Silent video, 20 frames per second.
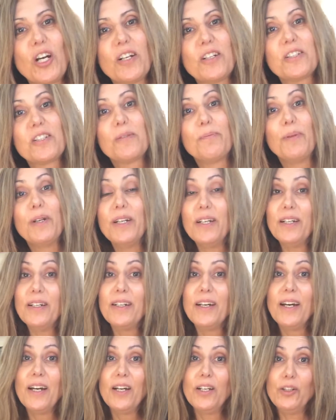speed
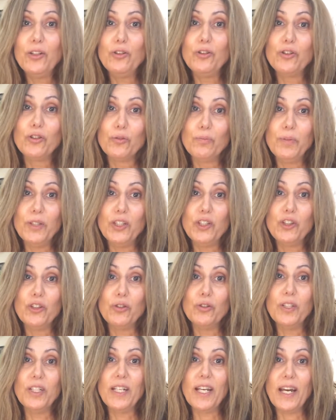you should be
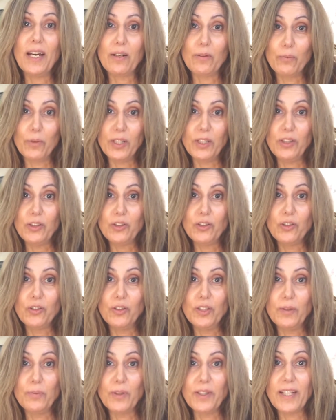shooting at when you're
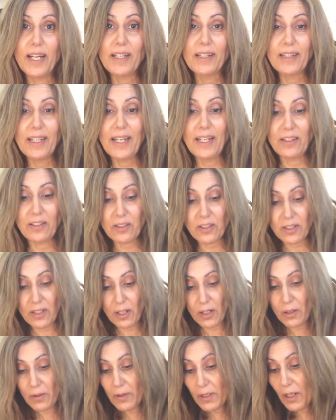shooting with that lens.
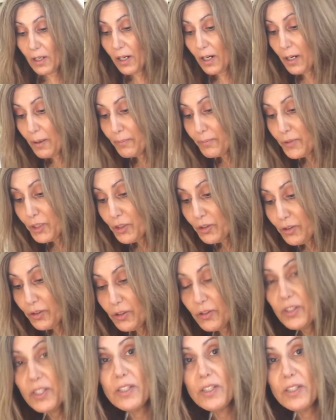So I'm using a